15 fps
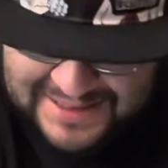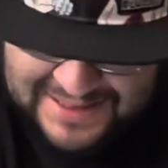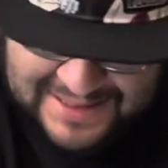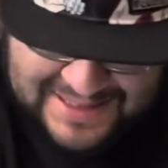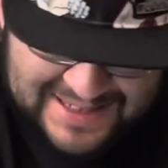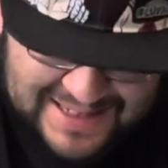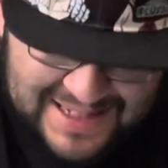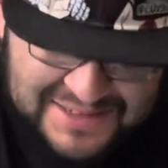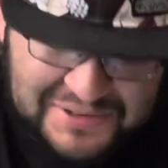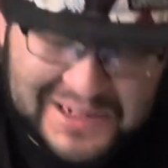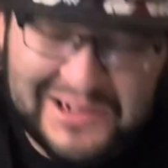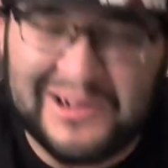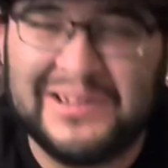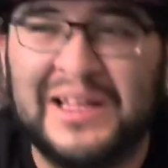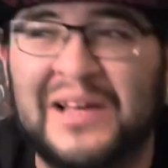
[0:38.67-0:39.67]
That's why I
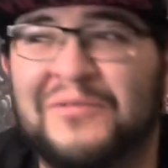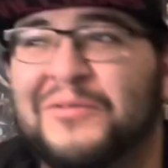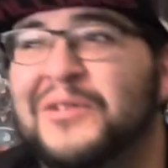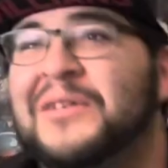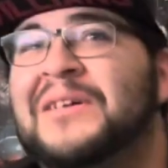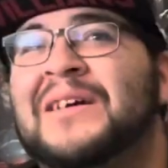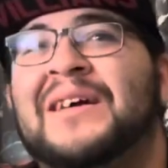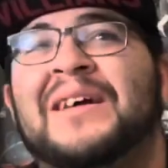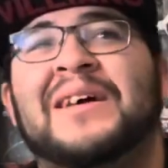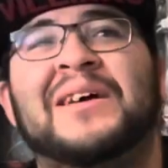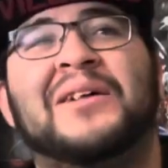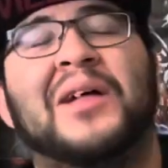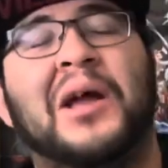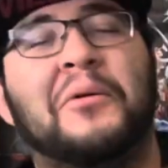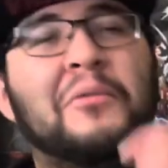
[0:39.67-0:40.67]
call the F word.
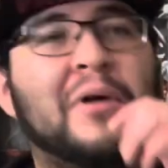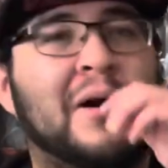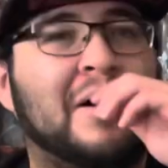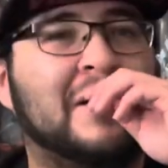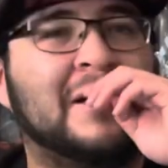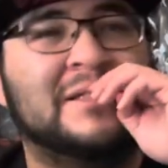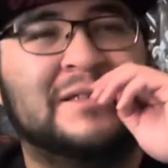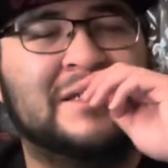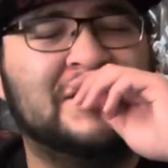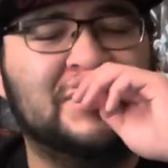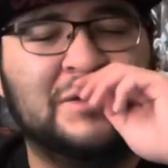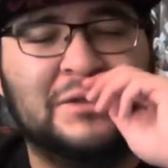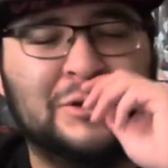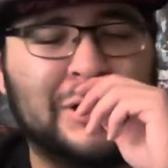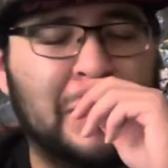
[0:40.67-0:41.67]
Like, wow, because this
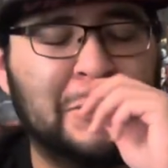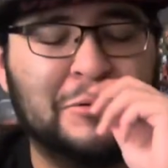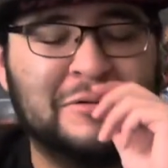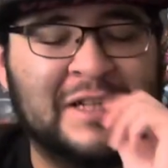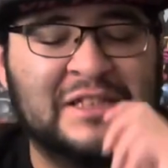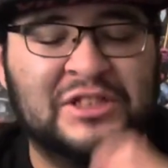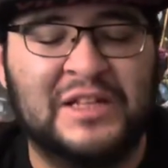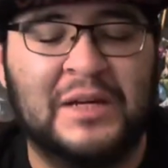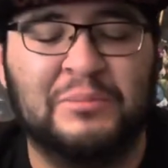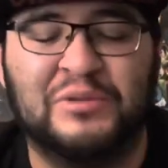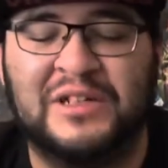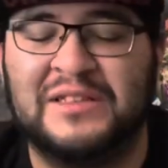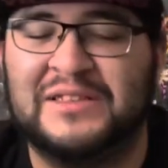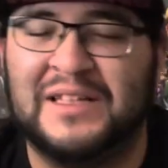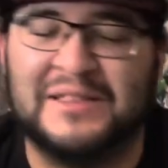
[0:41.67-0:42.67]
chapter was actually getting
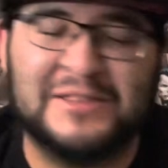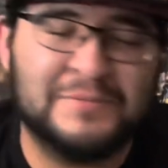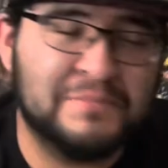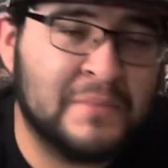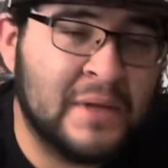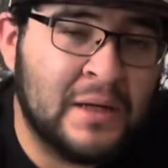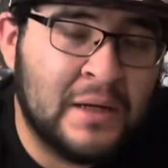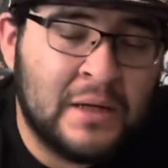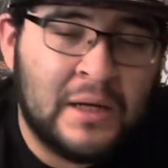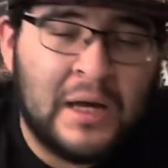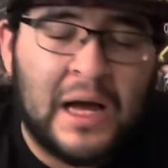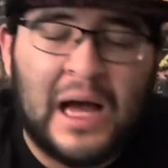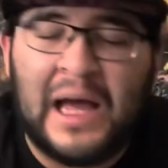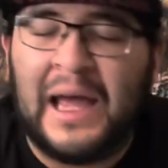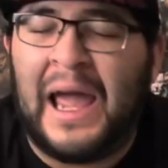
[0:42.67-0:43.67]
pretty intense.
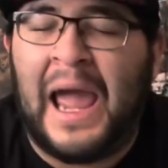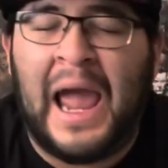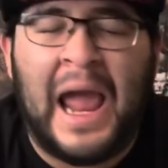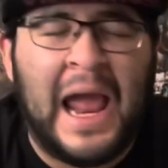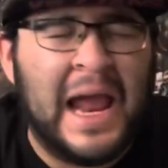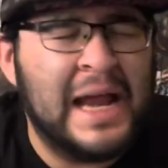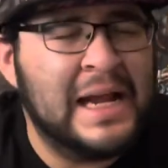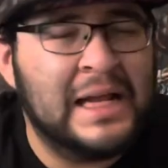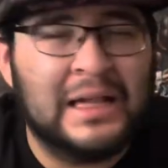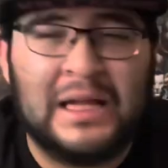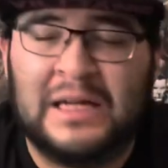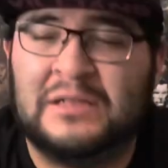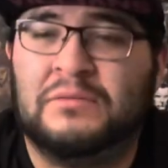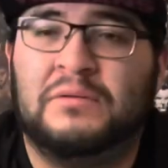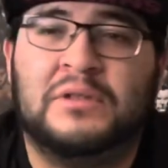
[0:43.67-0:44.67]
I hated
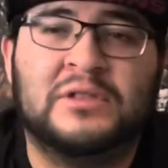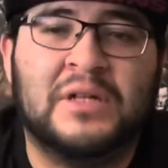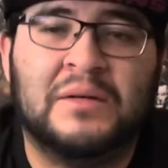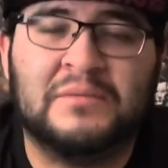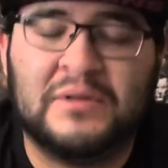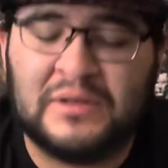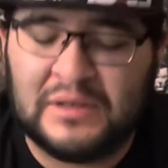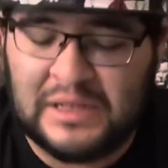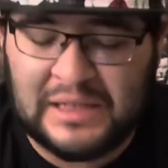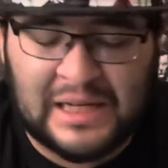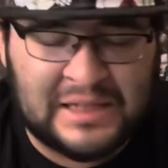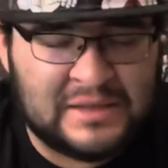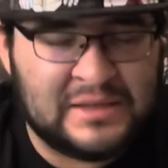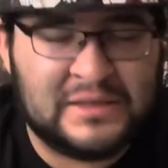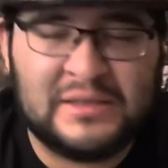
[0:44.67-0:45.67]
last week's chapter because I
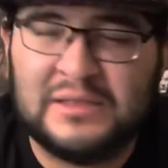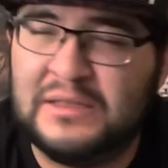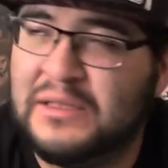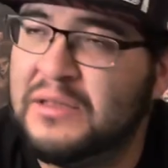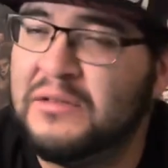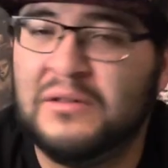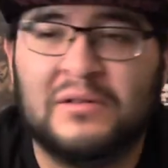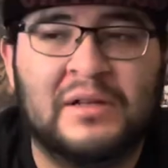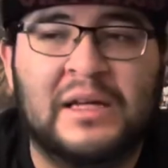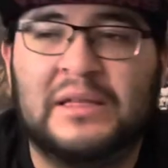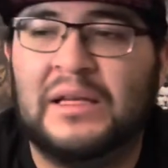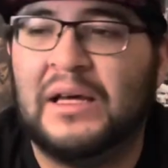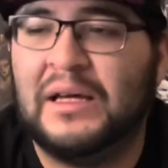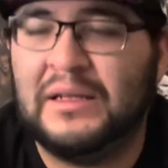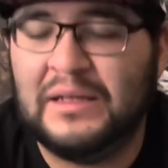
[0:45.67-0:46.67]
still don't like
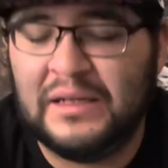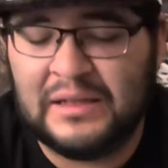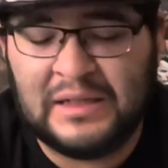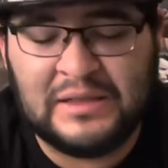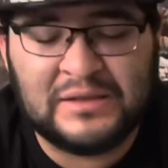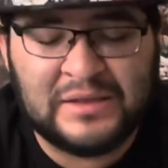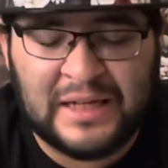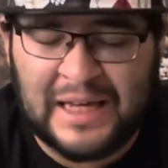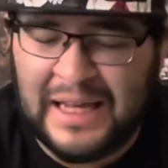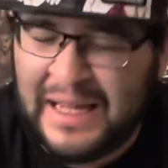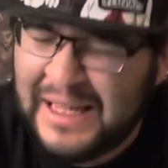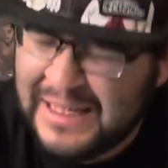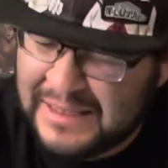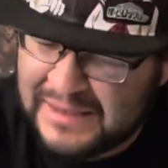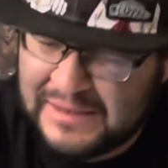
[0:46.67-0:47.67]
the idea these
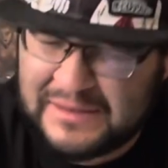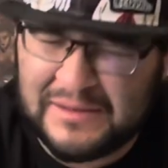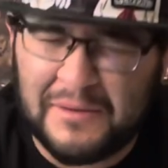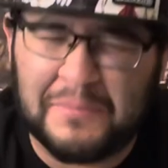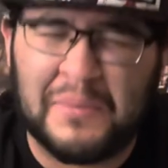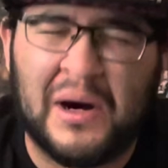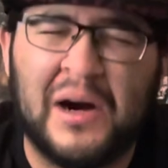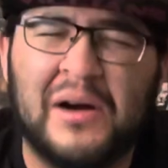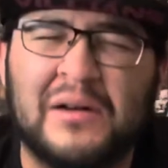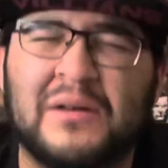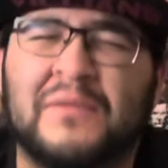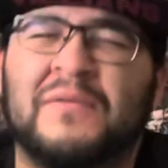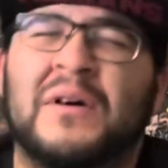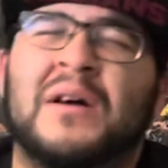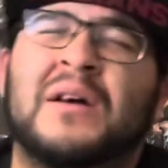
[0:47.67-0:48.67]
kids are part of